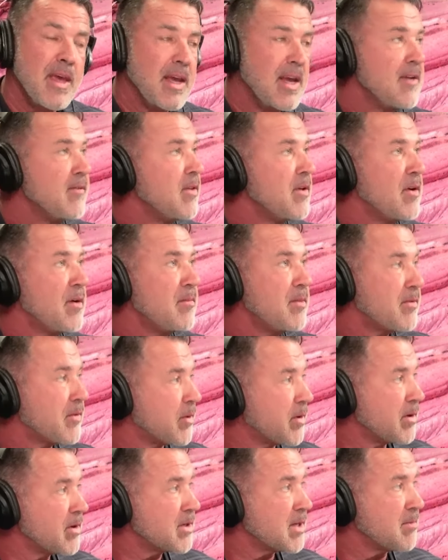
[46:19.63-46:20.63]
Even though I'm
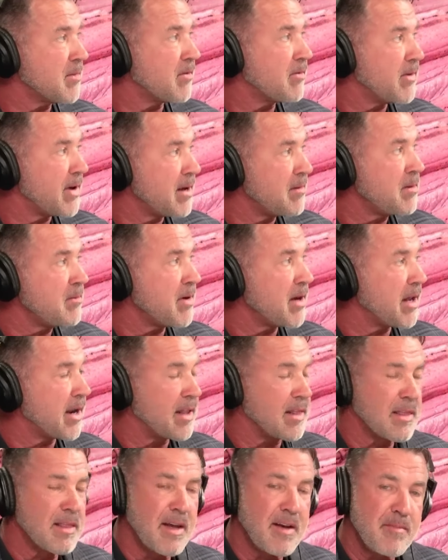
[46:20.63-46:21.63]
divorced, I'm a family man.
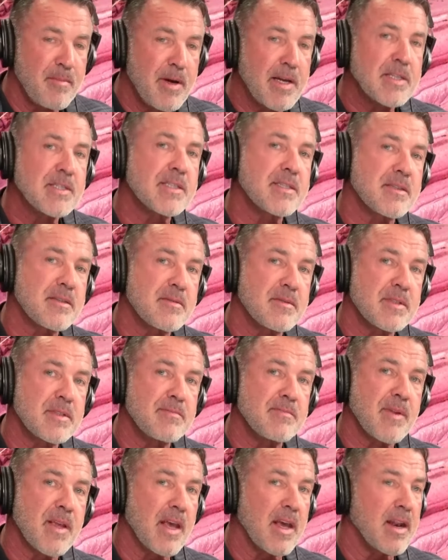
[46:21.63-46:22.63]
I love my
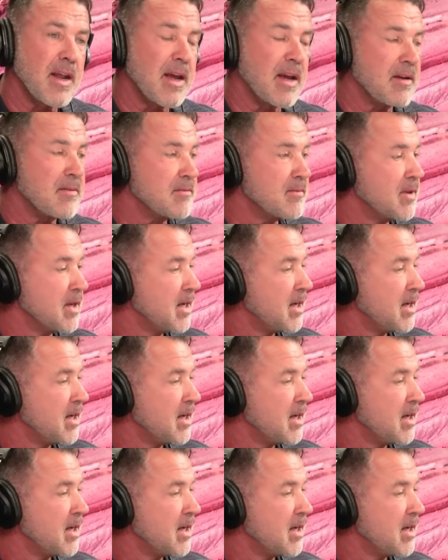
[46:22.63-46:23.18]
children, and I